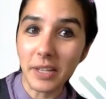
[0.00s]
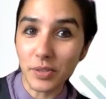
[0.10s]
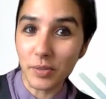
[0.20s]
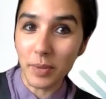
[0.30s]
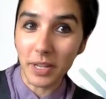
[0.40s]
thank
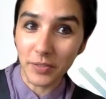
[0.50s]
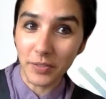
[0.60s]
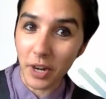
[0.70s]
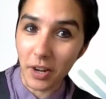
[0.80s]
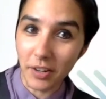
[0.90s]
you so much
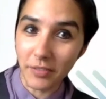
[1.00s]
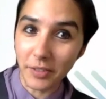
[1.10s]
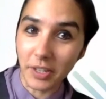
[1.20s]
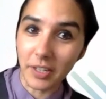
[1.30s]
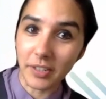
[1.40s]
for all of
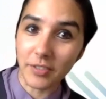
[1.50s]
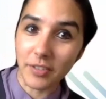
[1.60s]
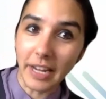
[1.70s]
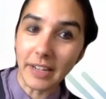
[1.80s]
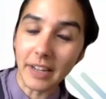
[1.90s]
your
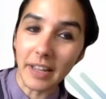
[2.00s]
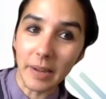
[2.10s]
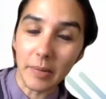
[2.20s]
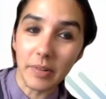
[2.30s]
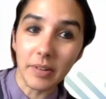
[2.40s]
great
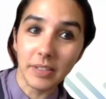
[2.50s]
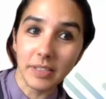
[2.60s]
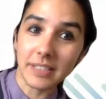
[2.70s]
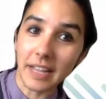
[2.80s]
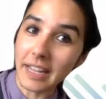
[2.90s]

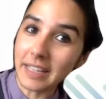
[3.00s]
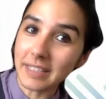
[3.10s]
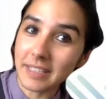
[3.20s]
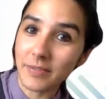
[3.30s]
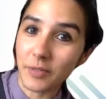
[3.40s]

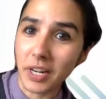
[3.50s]
insights,